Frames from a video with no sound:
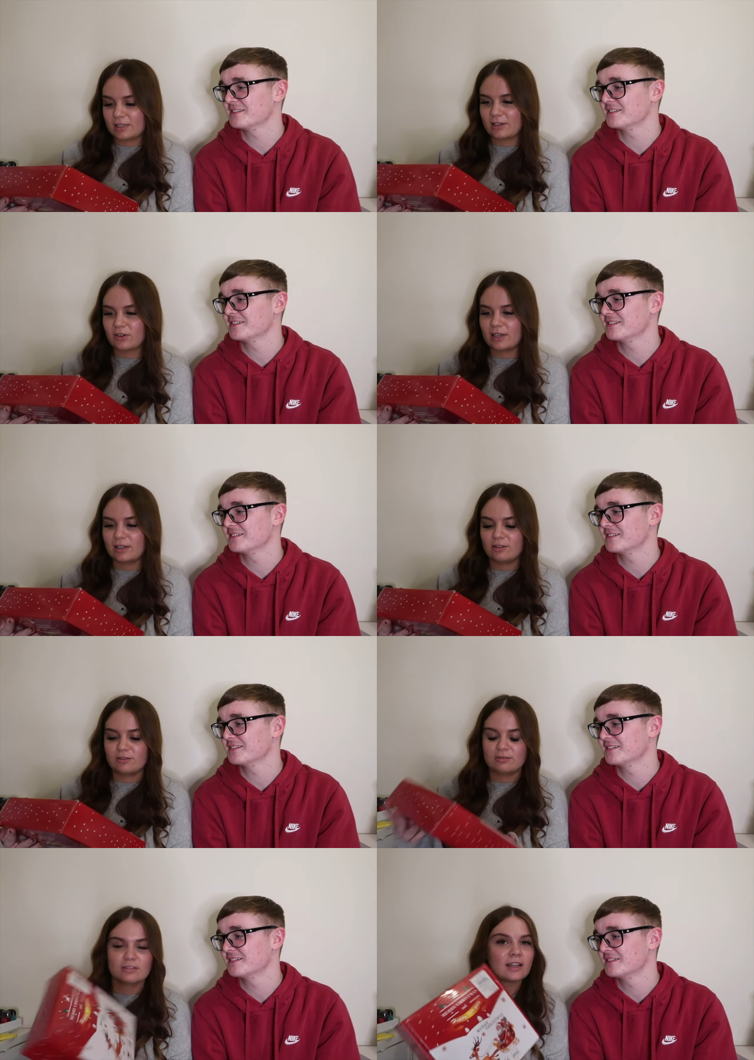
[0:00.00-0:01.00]
Speaker 1: like a
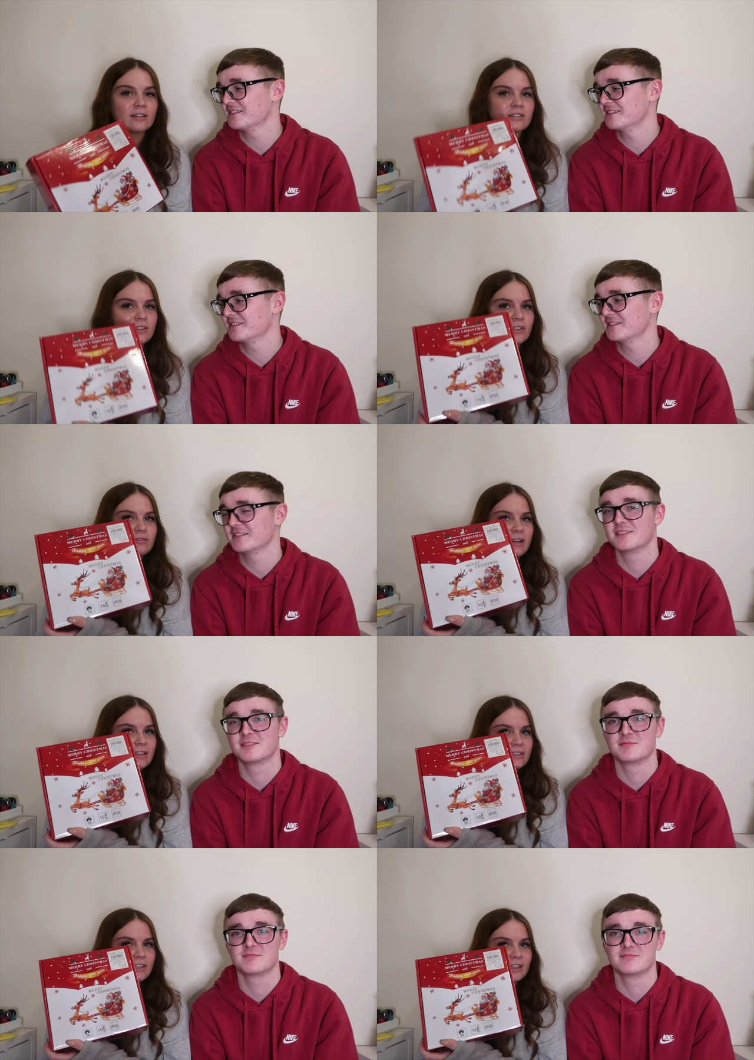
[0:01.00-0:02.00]
little Santa and
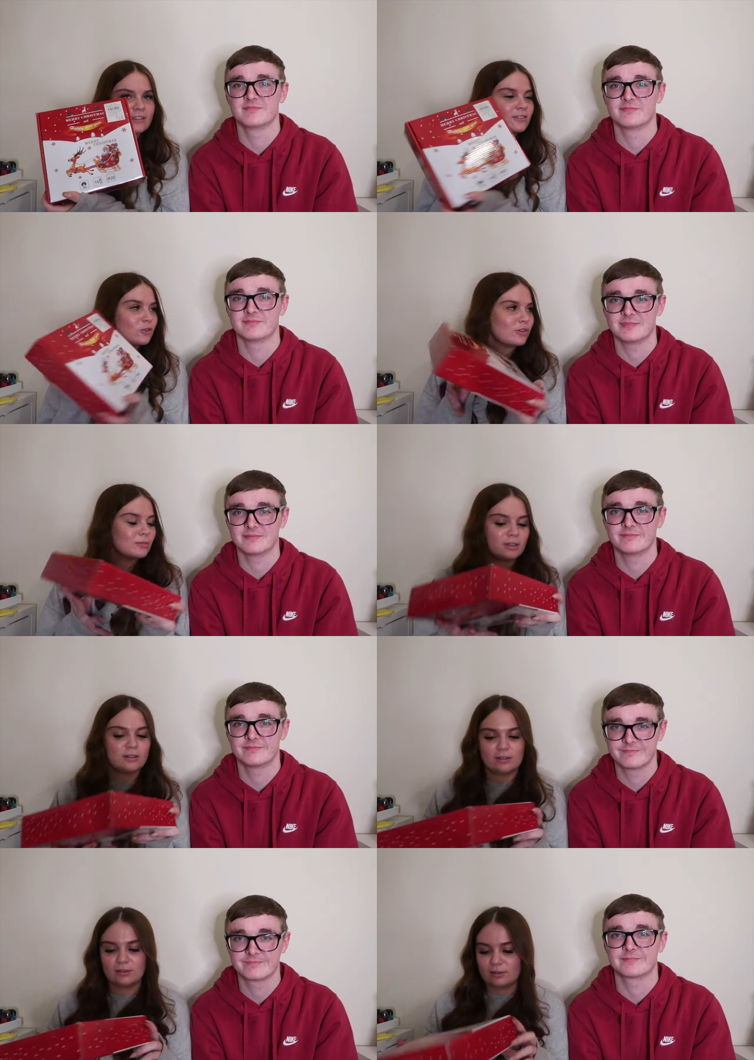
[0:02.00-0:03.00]
reindeer
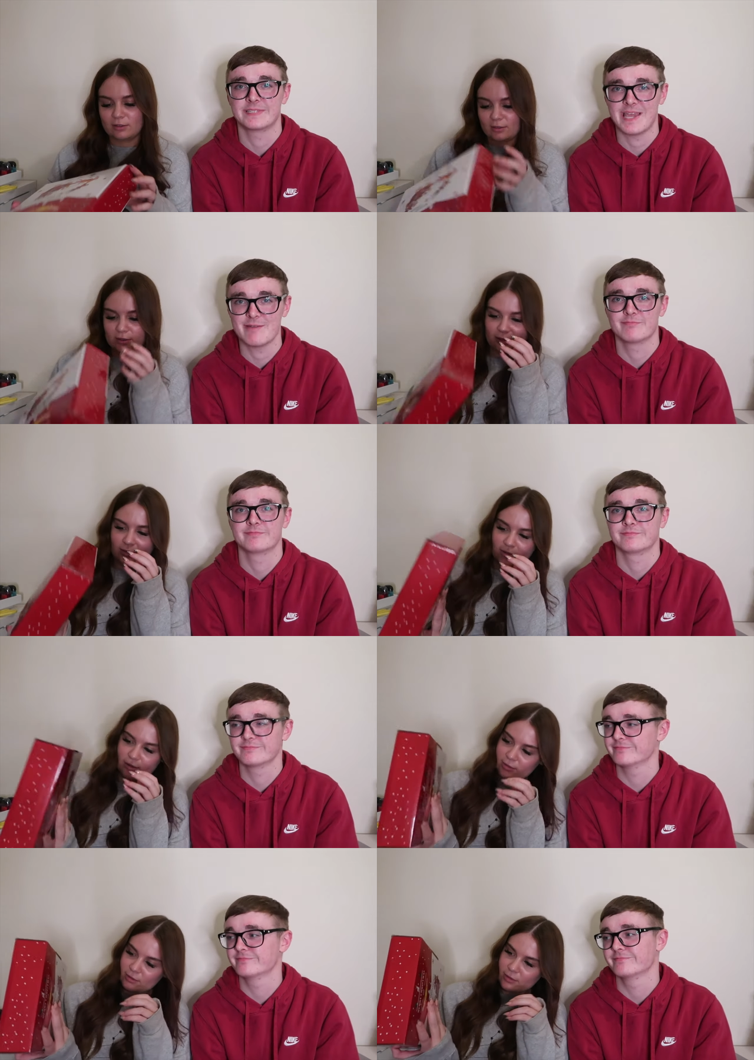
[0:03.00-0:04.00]
ornament. Yeah.
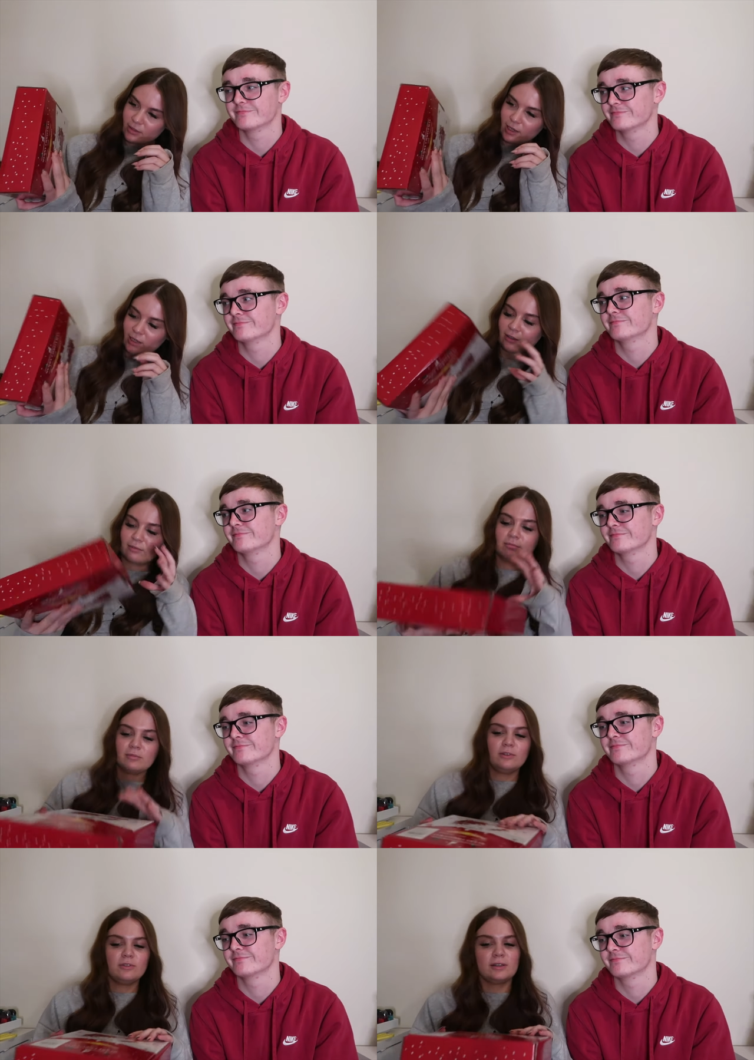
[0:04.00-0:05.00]
it's clay.
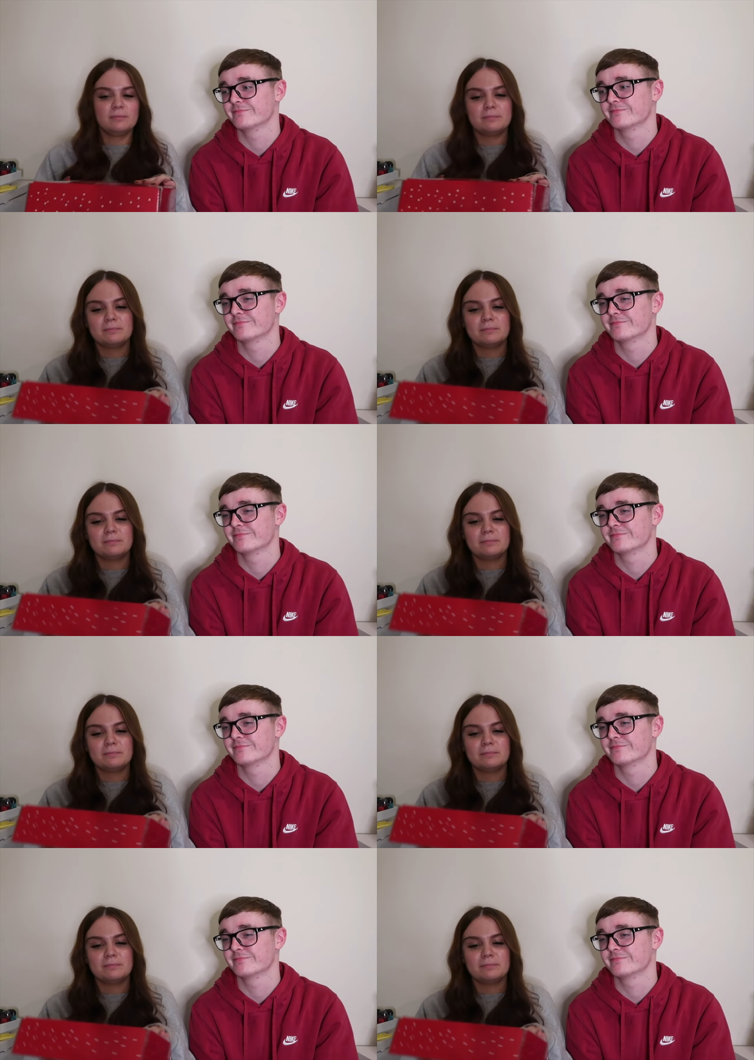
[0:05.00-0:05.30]
Love that.